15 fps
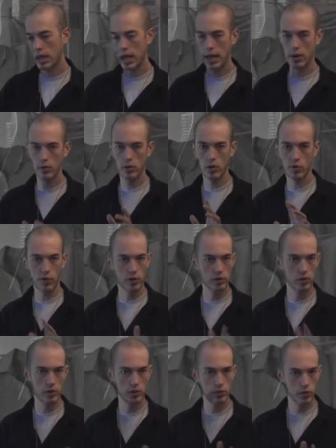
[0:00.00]
I don't know if I'll
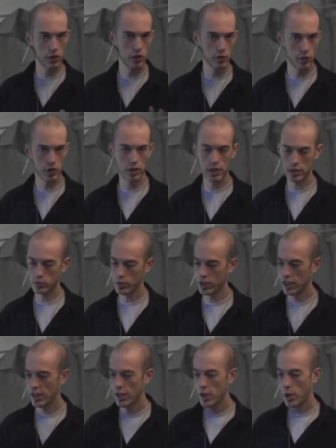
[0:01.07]
do a new video for the next one.
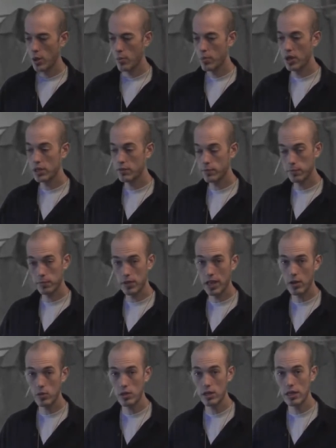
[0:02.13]
But
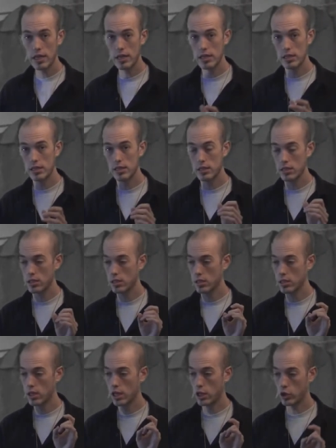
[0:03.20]
Flower is
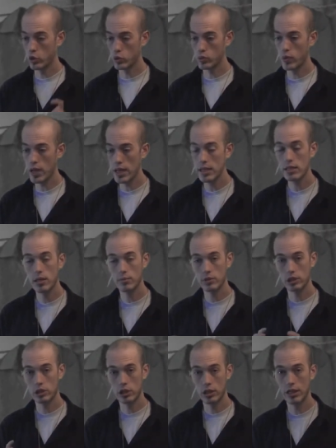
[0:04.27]
a great, I'm
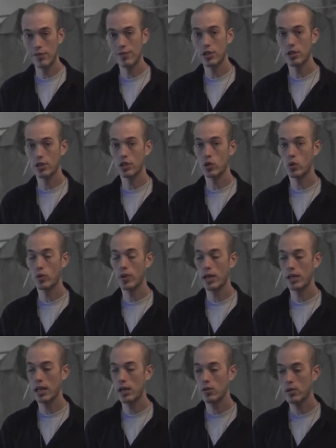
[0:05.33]
just going to give you the score
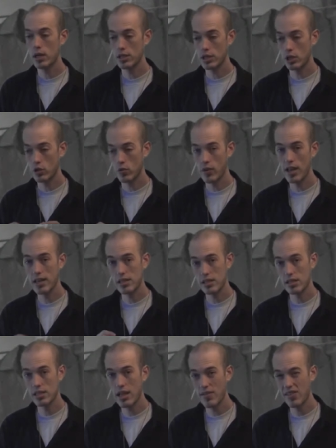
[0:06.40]
right now, it's a great
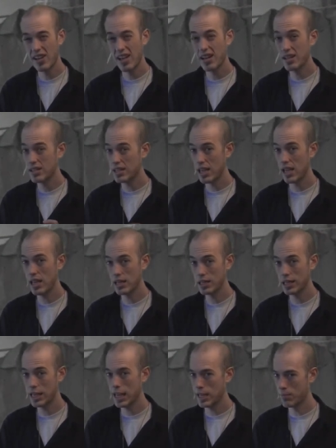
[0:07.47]
7 out of
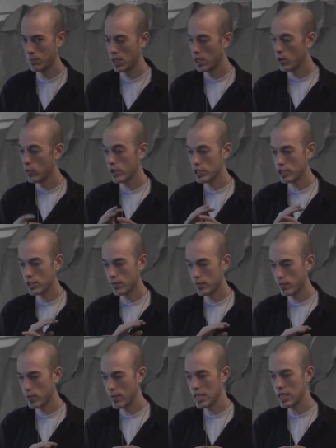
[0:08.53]
10 game, which
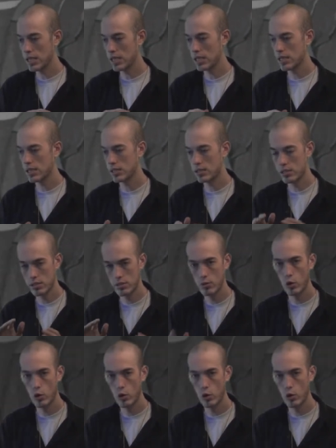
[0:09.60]
for me is,